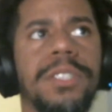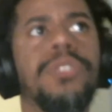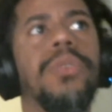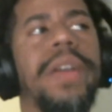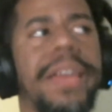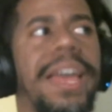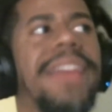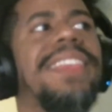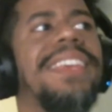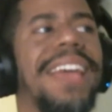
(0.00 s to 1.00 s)
So
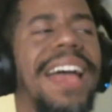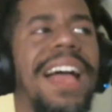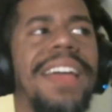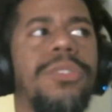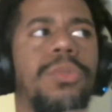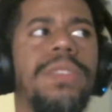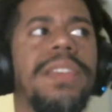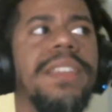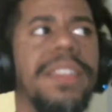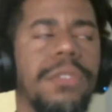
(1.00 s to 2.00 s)
I do
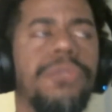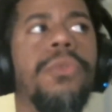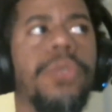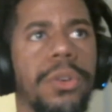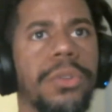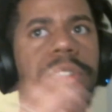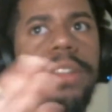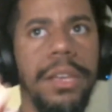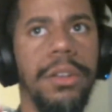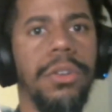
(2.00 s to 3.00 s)
think it is 4 years
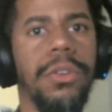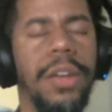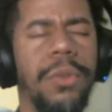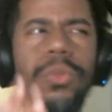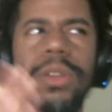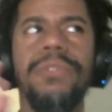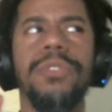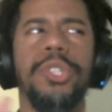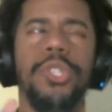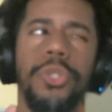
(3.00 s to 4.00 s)
later. I don't know that
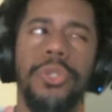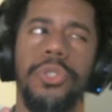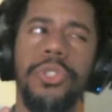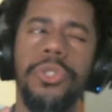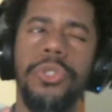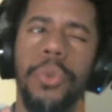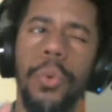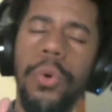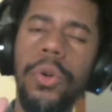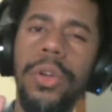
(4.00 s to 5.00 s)
for
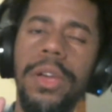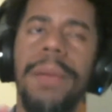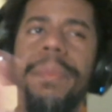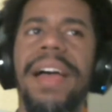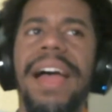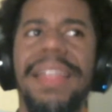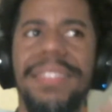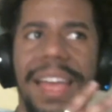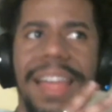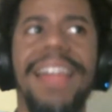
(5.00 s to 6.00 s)
sure, but I
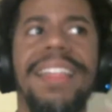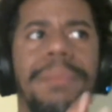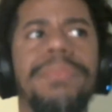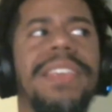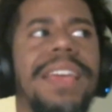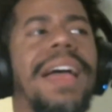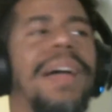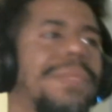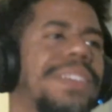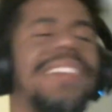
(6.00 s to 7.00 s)

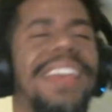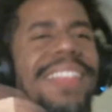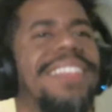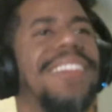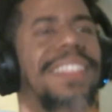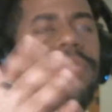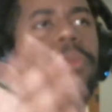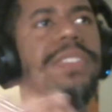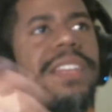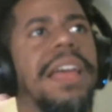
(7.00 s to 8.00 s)
think at this
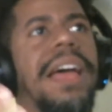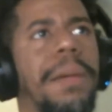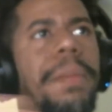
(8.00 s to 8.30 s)
point it's kind of